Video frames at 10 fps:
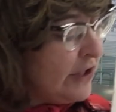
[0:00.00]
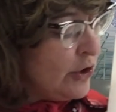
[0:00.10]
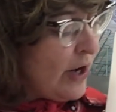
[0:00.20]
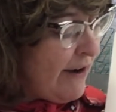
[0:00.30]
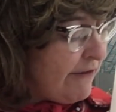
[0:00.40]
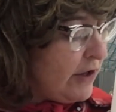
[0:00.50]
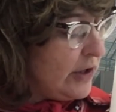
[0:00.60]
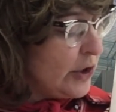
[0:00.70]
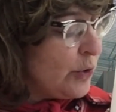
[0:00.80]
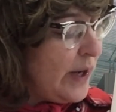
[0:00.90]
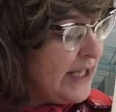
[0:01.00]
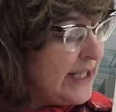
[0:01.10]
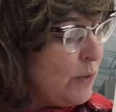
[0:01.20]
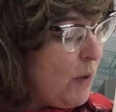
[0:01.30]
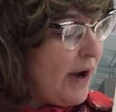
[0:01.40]
to travel
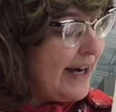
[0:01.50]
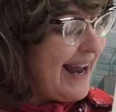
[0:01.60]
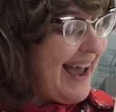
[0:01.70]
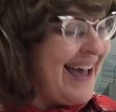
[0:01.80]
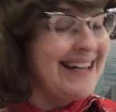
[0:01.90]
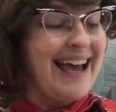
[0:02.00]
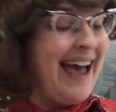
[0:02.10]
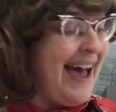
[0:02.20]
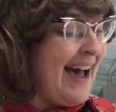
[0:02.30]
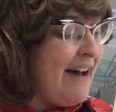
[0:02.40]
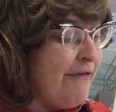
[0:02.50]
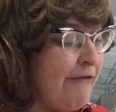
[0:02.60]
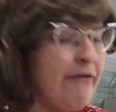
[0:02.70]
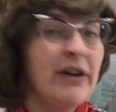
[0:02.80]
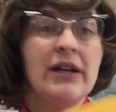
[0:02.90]
21 and a
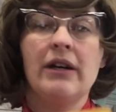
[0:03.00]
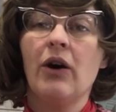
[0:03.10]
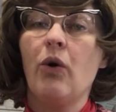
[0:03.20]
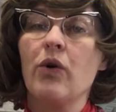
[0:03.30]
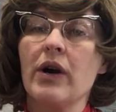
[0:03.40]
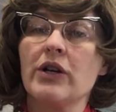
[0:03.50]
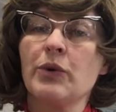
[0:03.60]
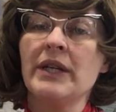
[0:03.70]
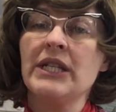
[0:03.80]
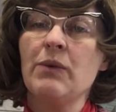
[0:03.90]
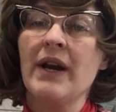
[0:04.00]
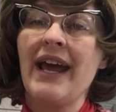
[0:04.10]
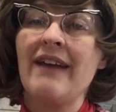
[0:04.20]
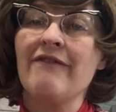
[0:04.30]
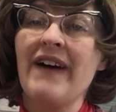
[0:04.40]
half or 21
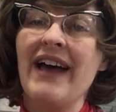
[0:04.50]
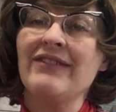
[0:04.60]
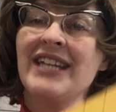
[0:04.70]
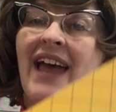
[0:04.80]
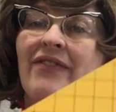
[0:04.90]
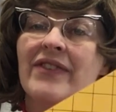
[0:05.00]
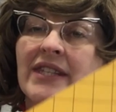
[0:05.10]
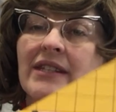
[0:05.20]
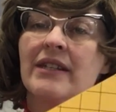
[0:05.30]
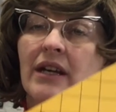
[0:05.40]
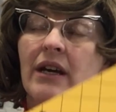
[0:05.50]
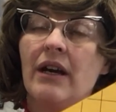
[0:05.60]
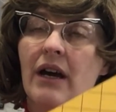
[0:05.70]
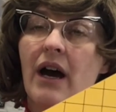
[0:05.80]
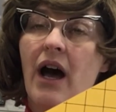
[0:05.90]
and 5/10
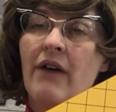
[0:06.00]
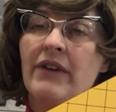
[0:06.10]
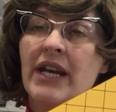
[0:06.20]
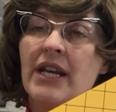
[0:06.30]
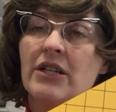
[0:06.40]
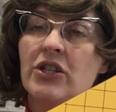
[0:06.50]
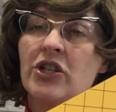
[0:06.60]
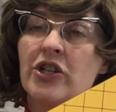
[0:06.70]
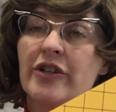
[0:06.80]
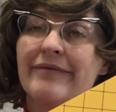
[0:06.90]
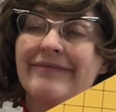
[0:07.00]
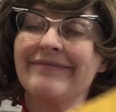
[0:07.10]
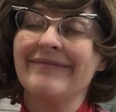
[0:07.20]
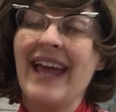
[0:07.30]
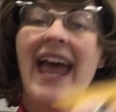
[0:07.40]
of an inch.
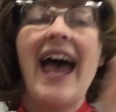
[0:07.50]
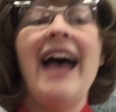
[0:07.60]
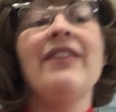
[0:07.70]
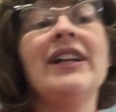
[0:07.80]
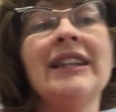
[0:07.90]
And the